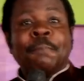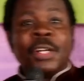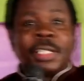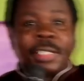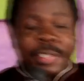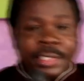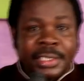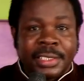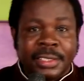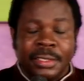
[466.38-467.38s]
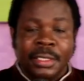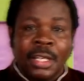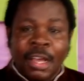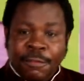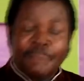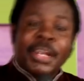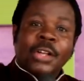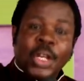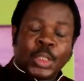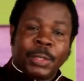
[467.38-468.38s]
politics from the
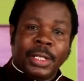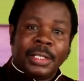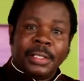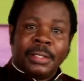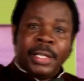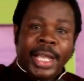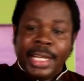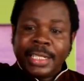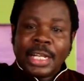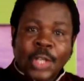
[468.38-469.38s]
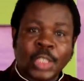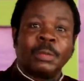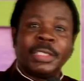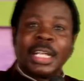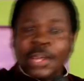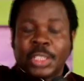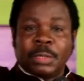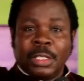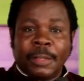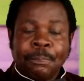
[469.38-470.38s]
gospel and let the gospel be the
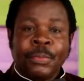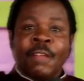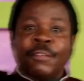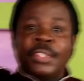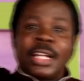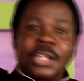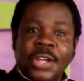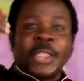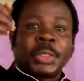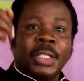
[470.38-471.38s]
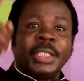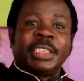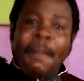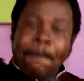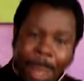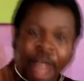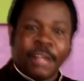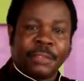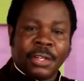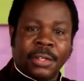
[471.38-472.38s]
gospel. For the gospel is the power
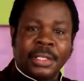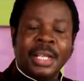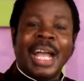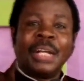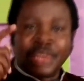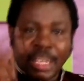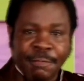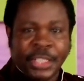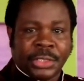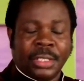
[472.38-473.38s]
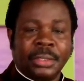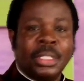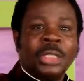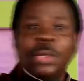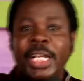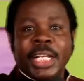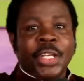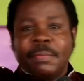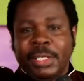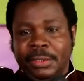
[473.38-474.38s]
of God unto salvation to any
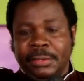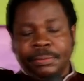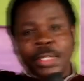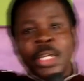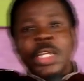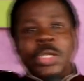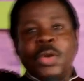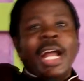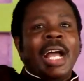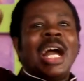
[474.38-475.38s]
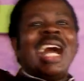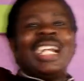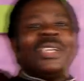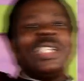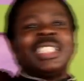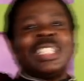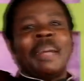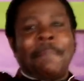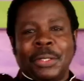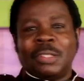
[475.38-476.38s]
human. You are anointed as an
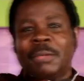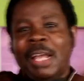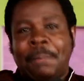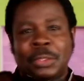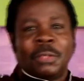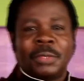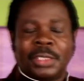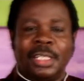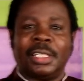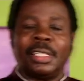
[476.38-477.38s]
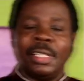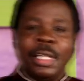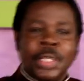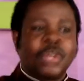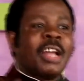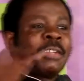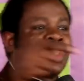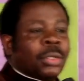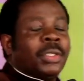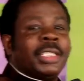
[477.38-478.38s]
apostle by Apostle Musili. You could have
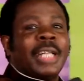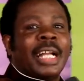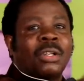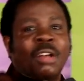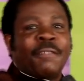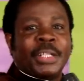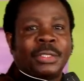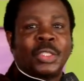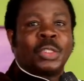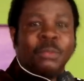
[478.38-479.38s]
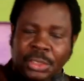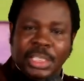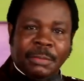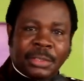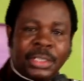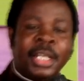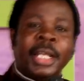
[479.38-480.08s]
stood in that conference of those Muslims